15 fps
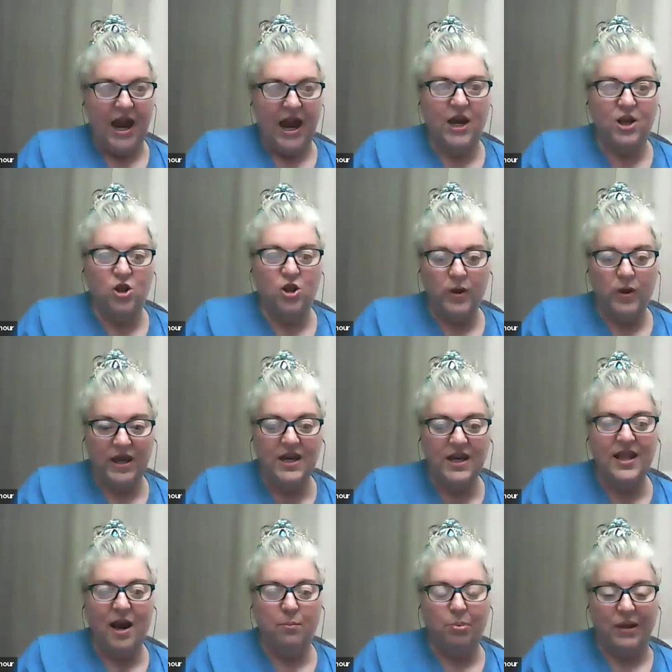and you hit
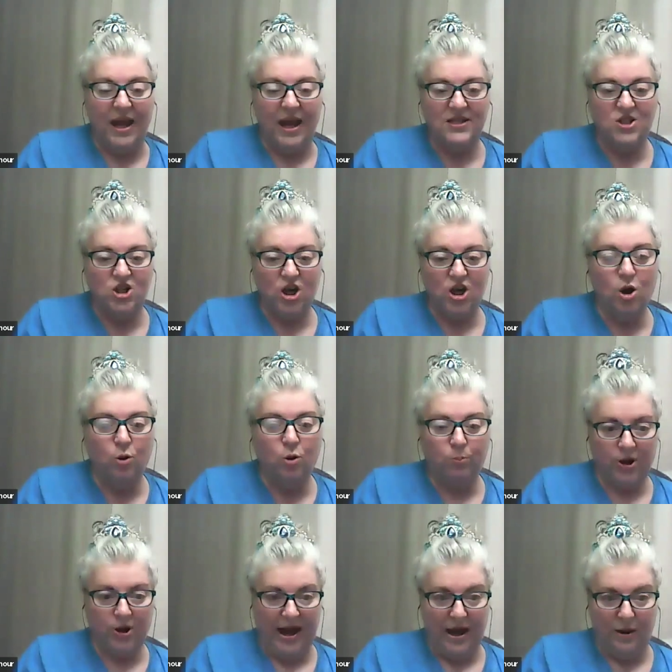that plateau,
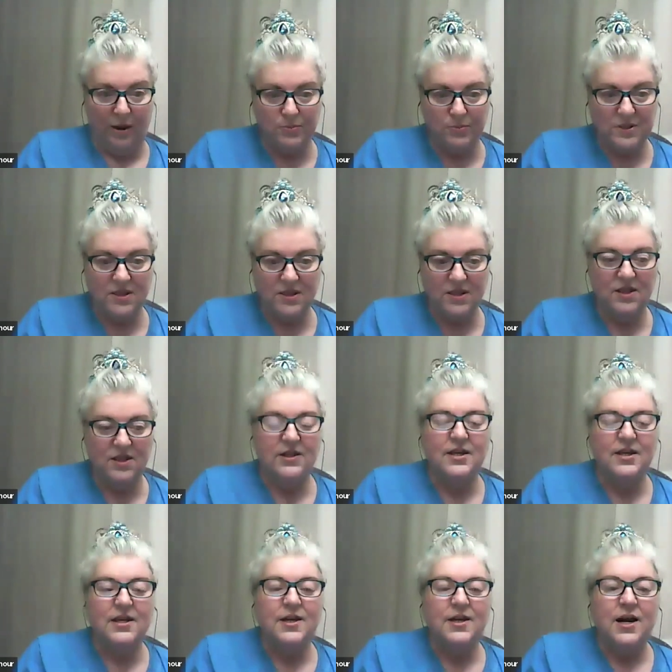perhaps.
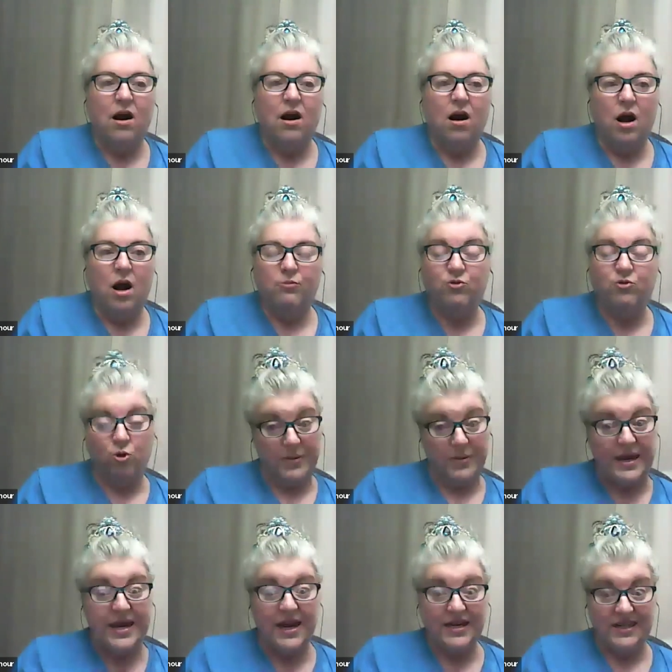Um, for
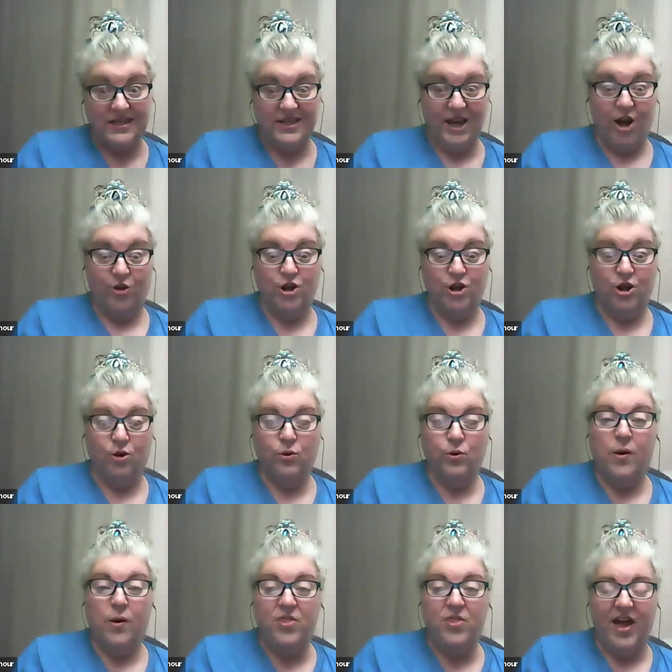me, I can tell you
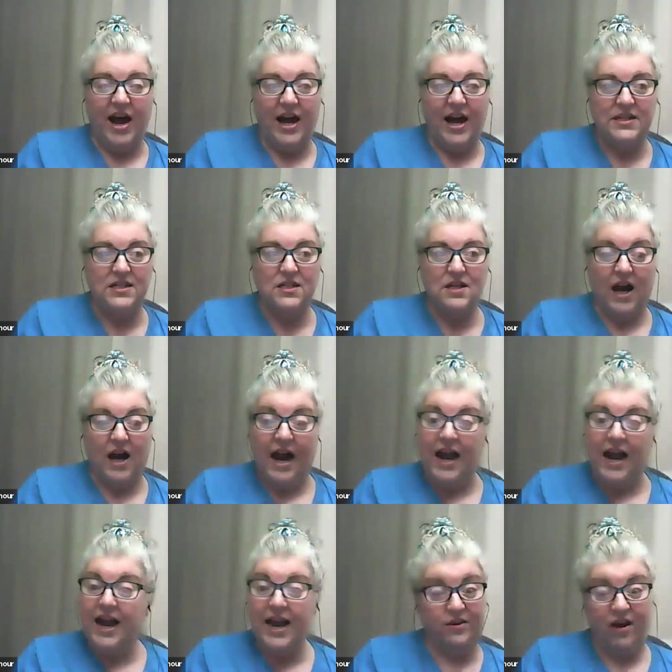that I
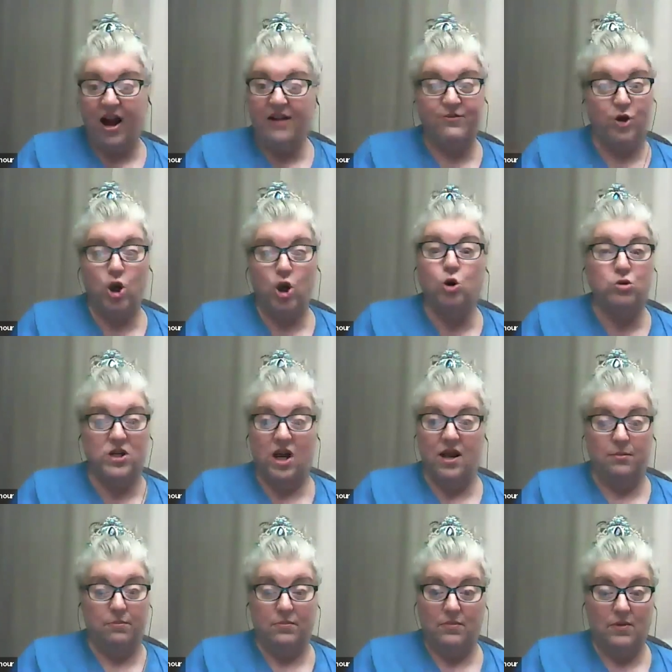had, I have no
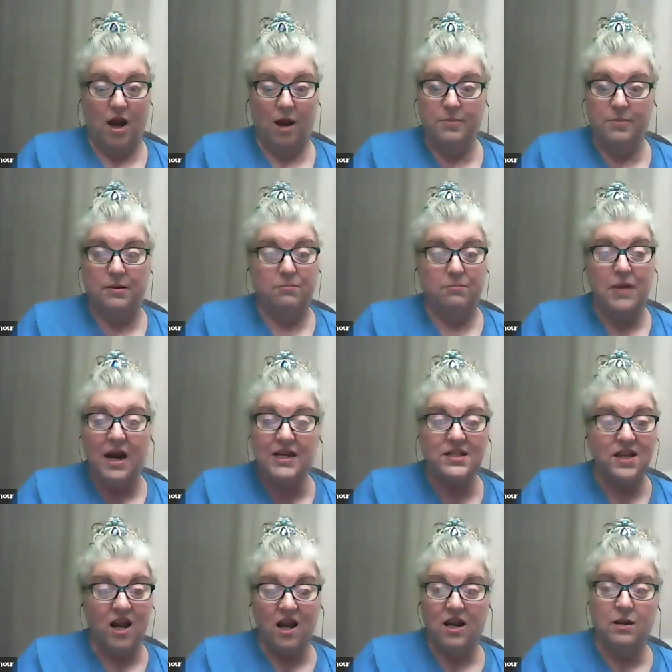time. I mean, my
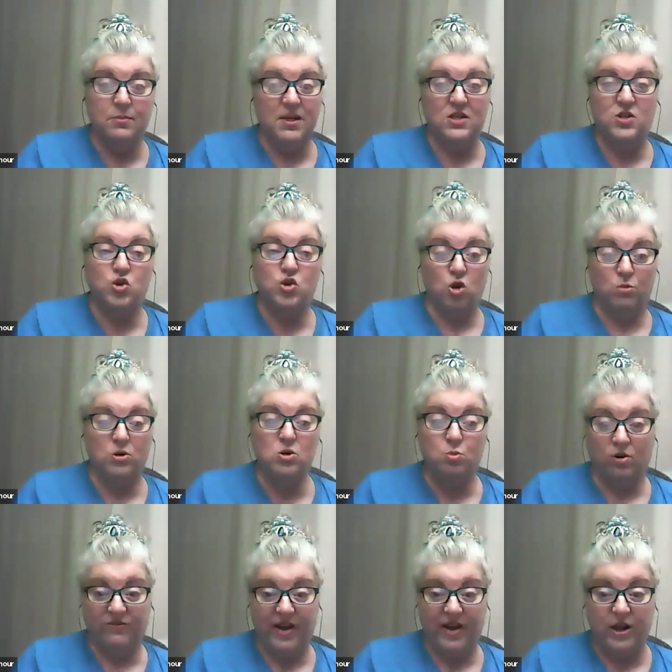time is so much
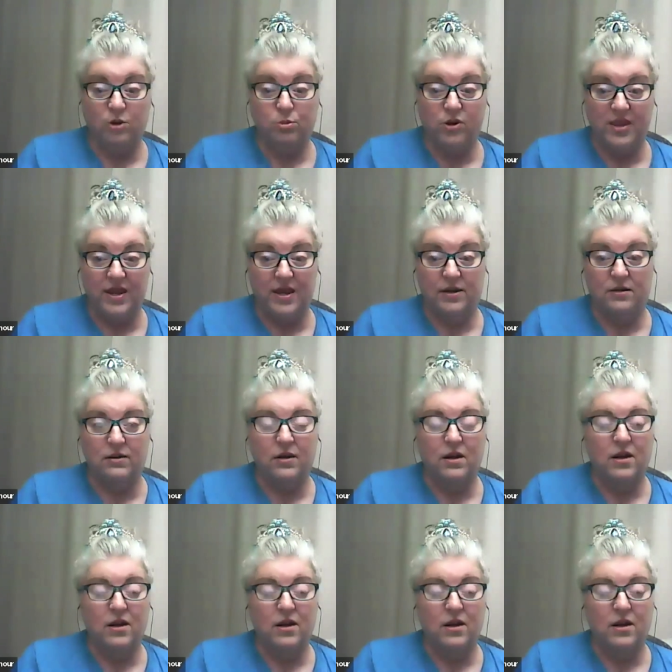more valuable than